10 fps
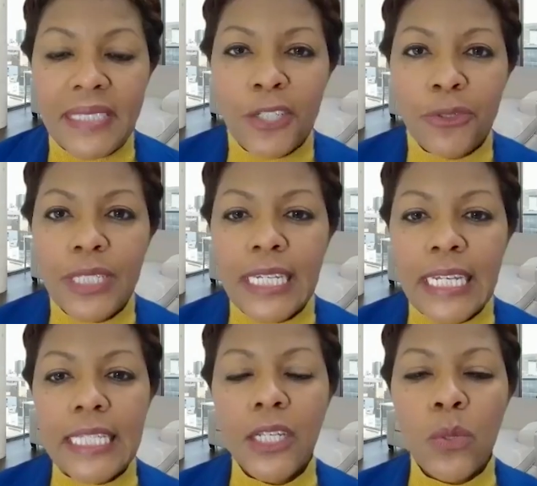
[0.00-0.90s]

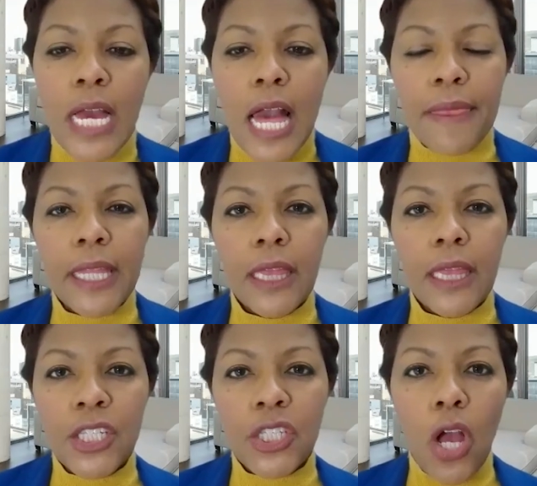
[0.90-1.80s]
Interesting. So then
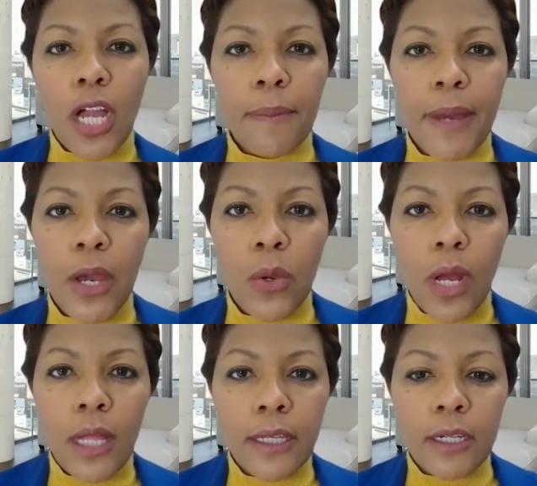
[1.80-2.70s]
let's talk about
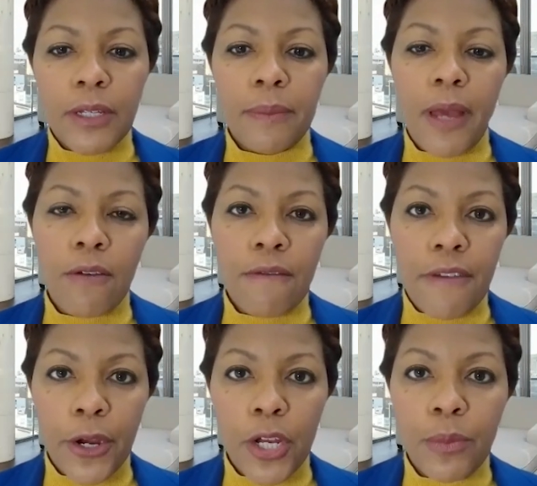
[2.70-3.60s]
a little bit about
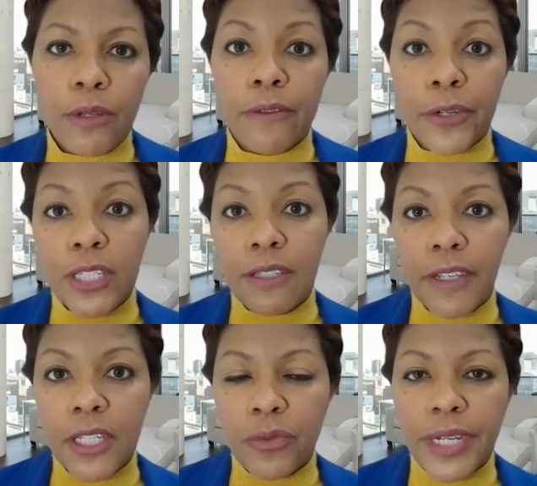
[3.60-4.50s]
variable versus
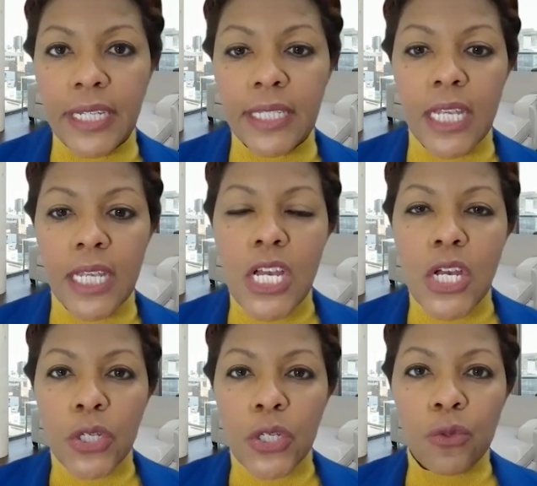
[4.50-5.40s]
fixed rates.
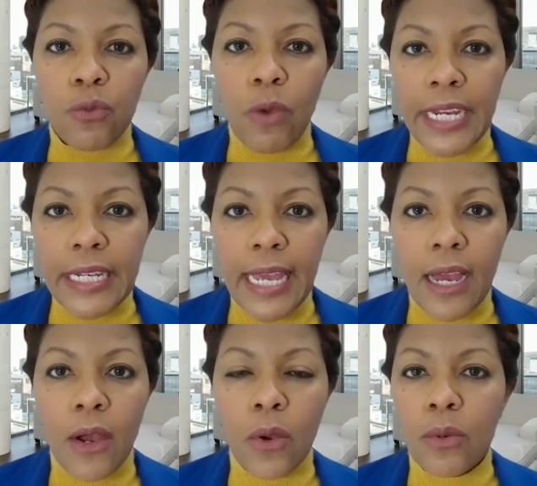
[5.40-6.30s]
So right
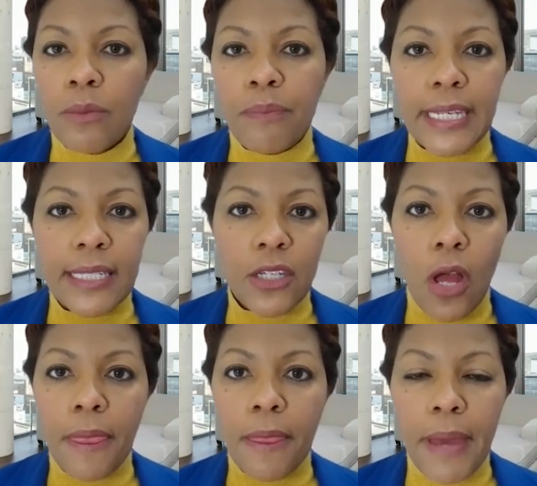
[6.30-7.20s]
now, based
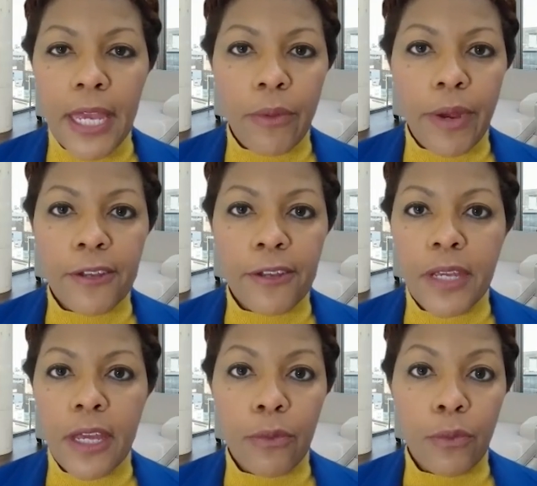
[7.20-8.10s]
on the bank rate of
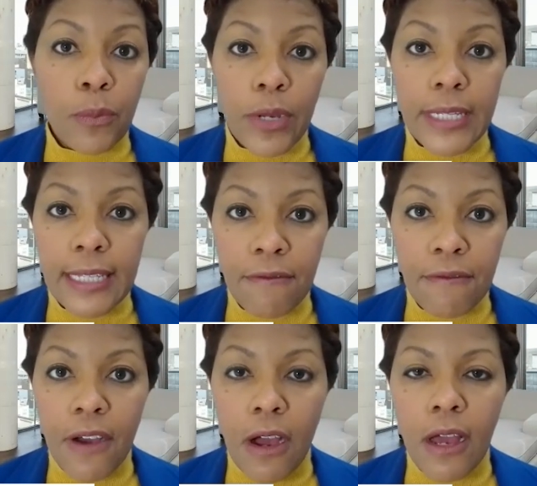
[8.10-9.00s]
being
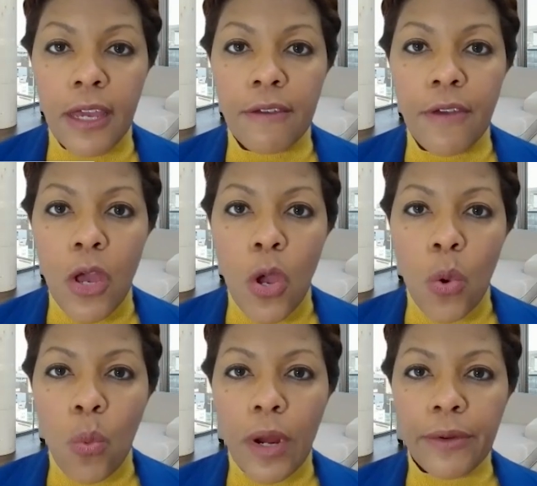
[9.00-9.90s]
3.75,
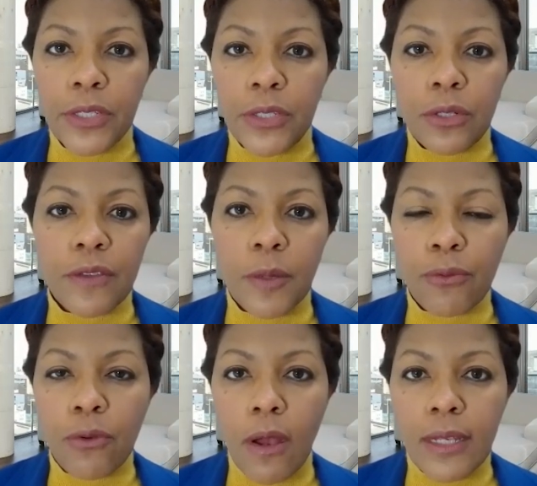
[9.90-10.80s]
where is sort of the
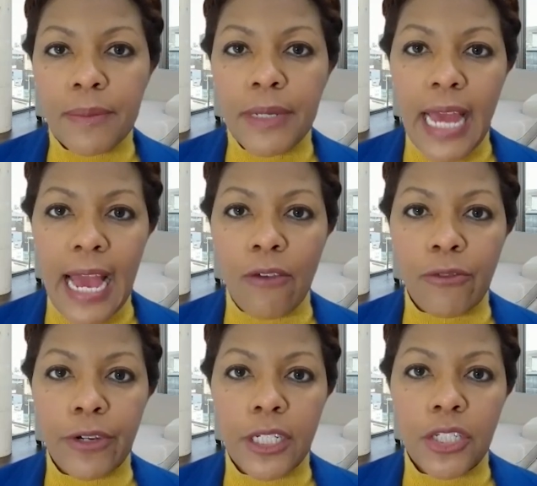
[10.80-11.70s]
approximate
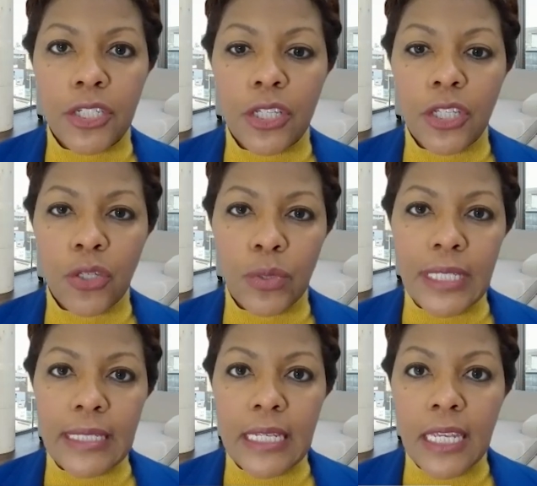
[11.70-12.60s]
average that you would
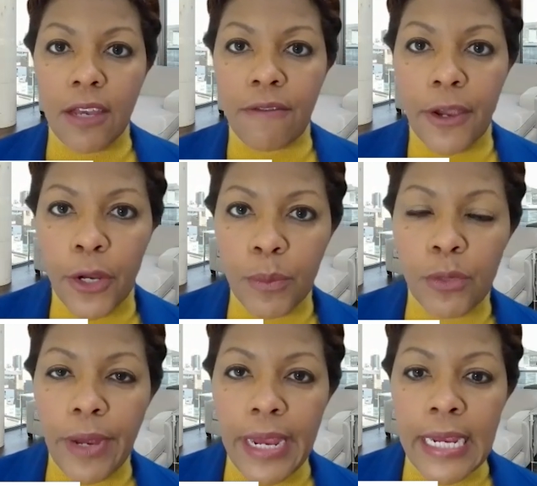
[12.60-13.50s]
see a
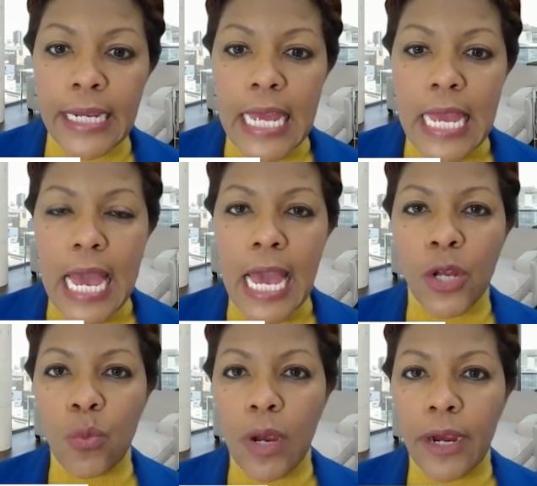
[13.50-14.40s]
variable rate?
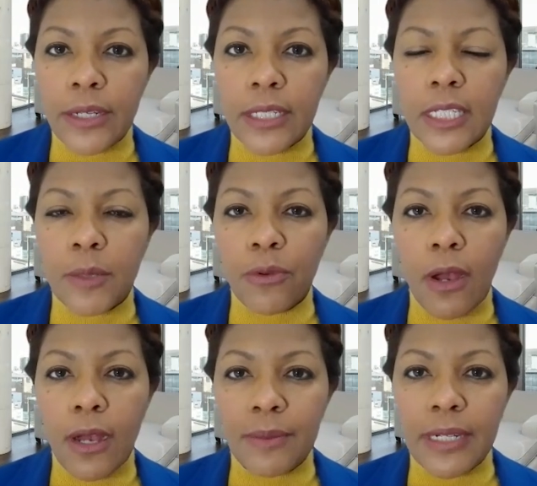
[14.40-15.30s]
And where is the
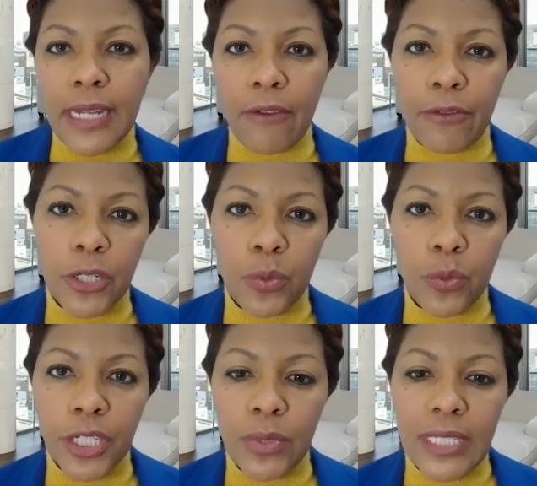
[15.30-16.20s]
approximate average where
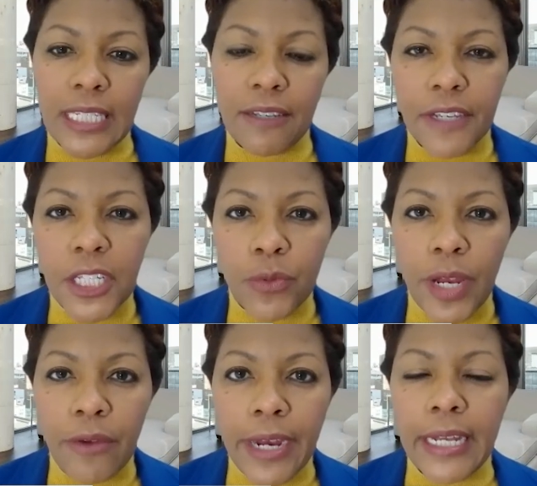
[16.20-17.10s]
you would see a fixed
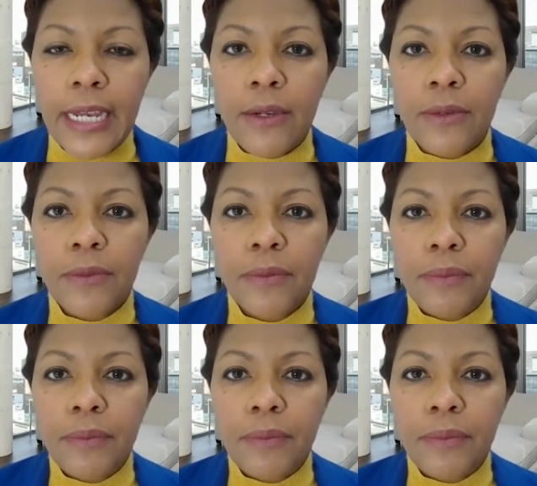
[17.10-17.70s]
rate right now?